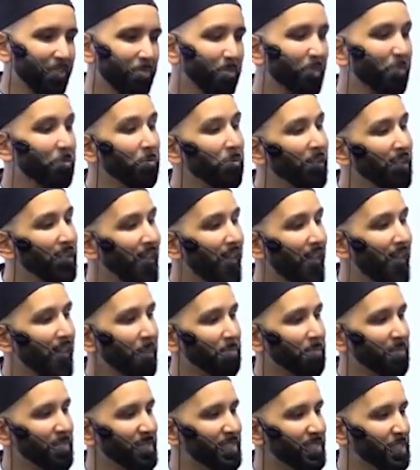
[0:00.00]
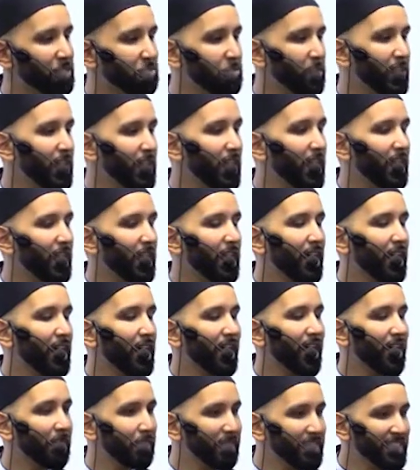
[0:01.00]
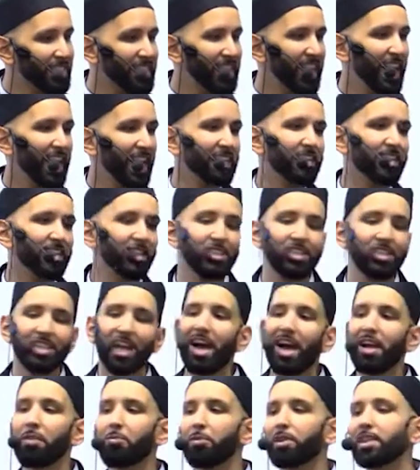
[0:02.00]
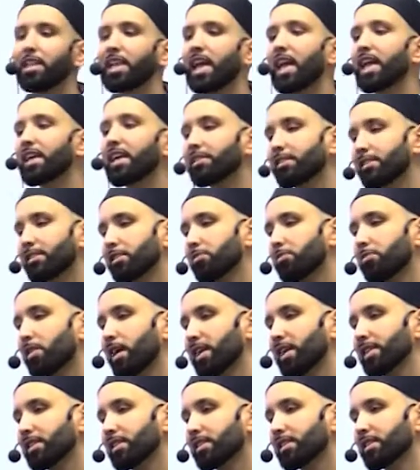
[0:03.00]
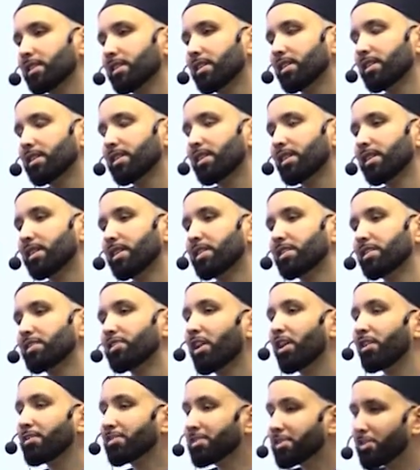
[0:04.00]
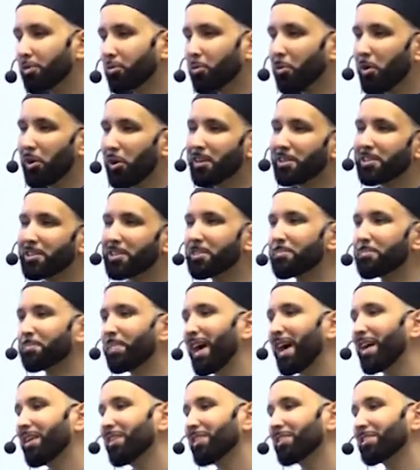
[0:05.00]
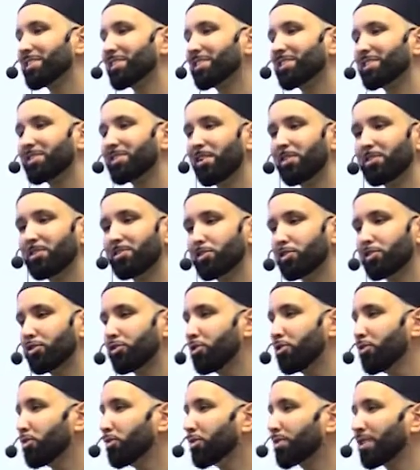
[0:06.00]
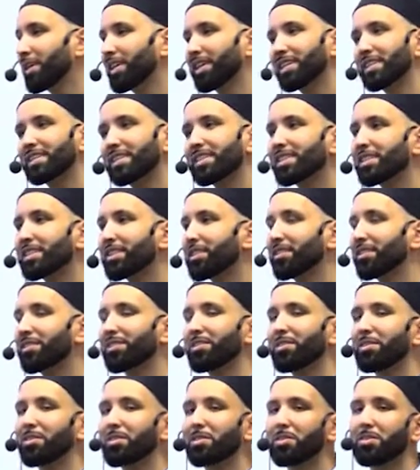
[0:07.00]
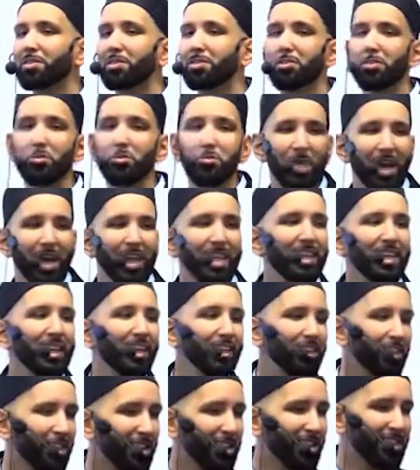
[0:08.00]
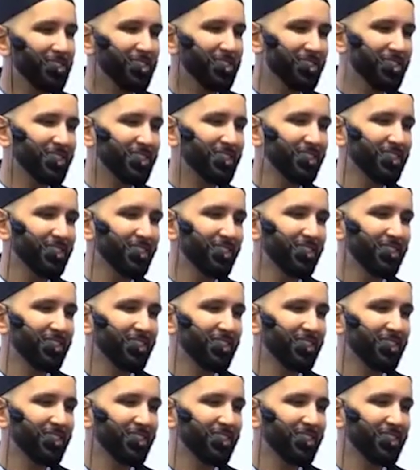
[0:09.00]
But what happens when Al-Masih ad-Dajjal, when the Antichrist starts to work spells and starts to do things, you might get lost.